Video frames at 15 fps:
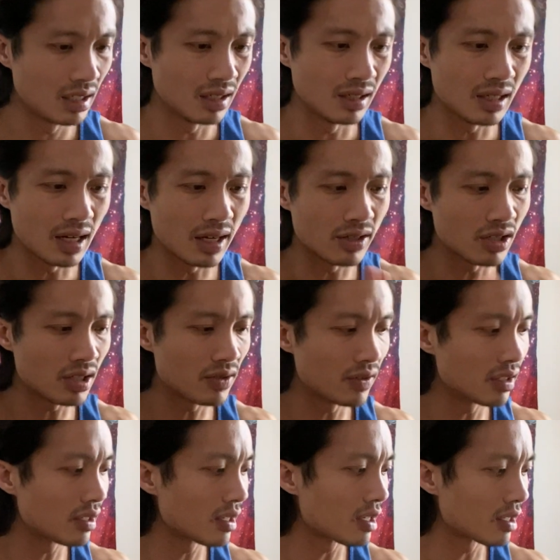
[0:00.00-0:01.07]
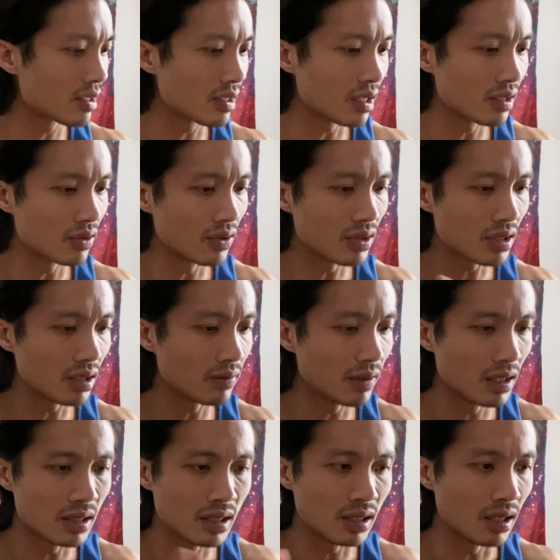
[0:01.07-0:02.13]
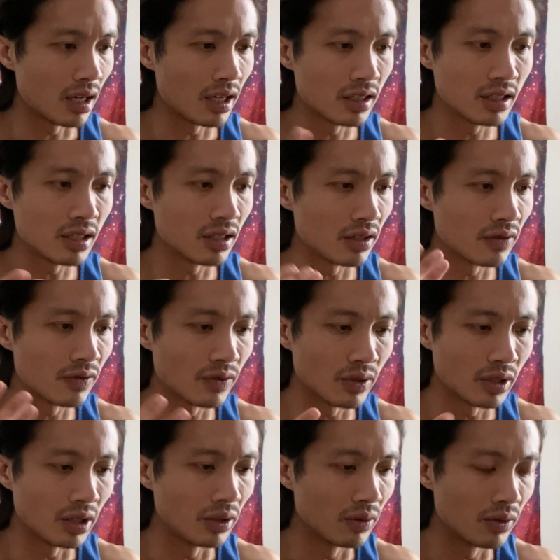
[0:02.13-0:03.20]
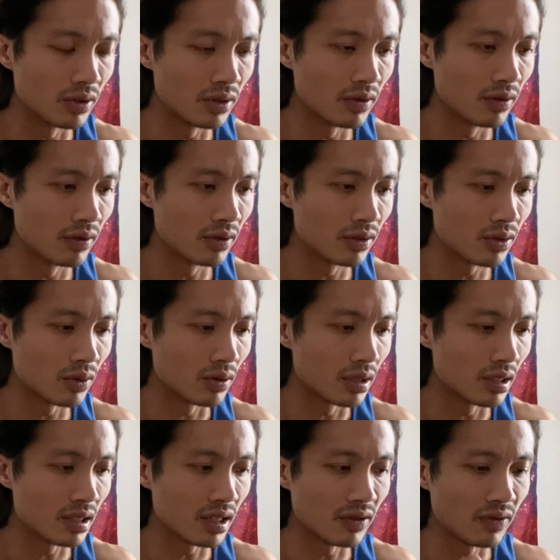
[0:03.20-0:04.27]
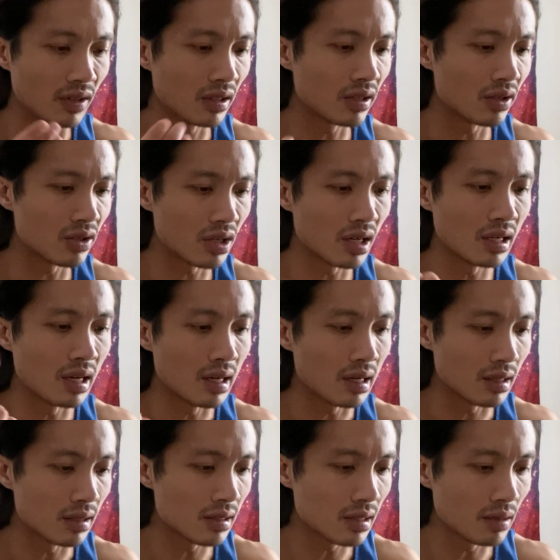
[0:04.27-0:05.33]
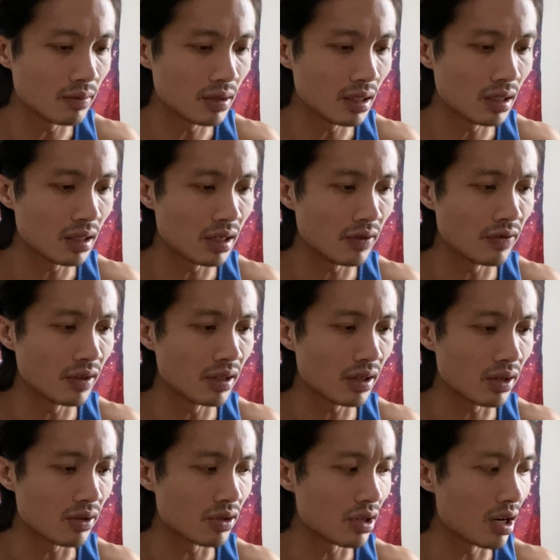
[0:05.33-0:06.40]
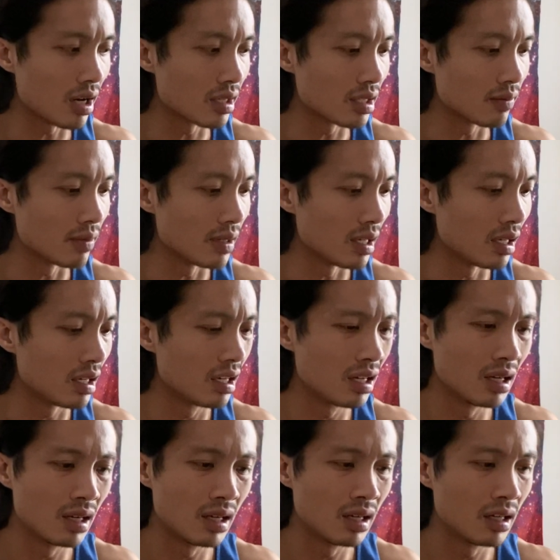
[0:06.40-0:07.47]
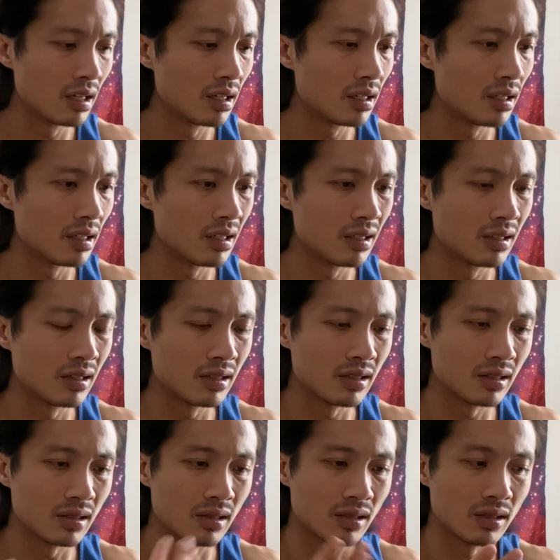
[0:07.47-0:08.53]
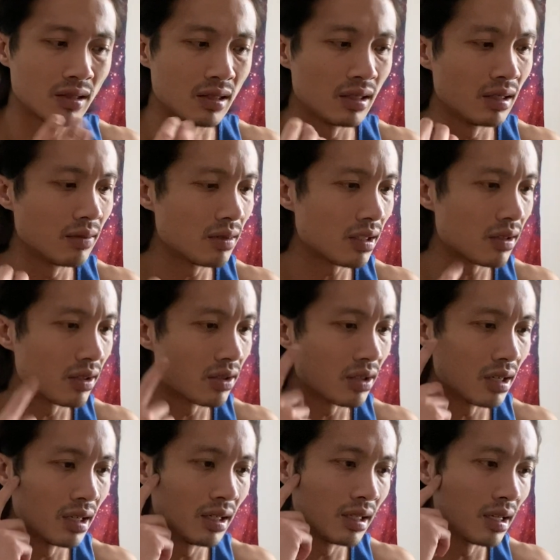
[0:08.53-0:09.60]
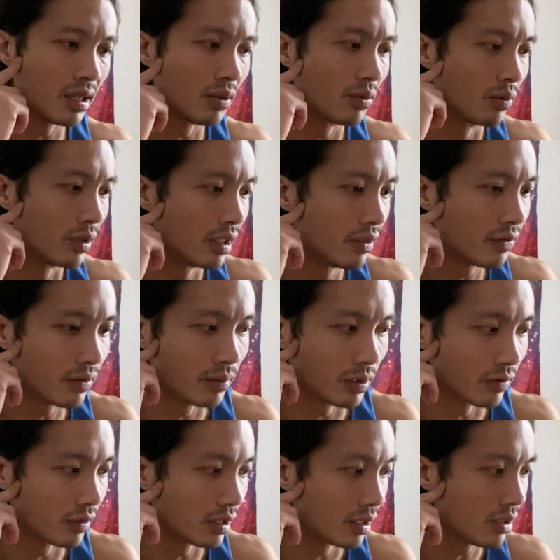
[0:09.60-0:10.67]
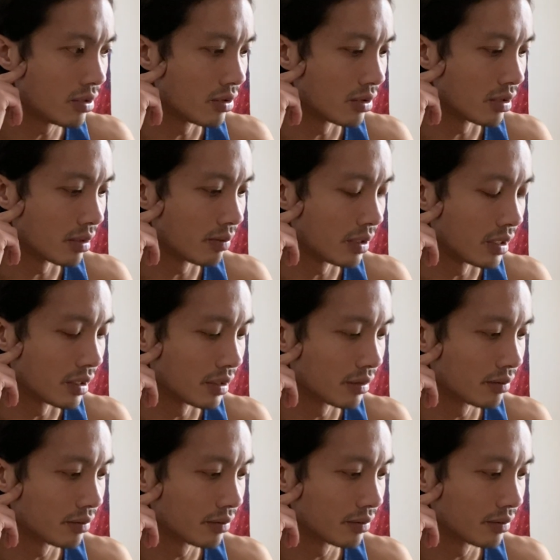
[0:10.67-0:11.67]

Yeah, I just feel like a cycle's coming to an end here for you, Taurus. I feel like you're trying to end something. I feel like you're trying to be... It seems like you're trying to get away from a relationship here.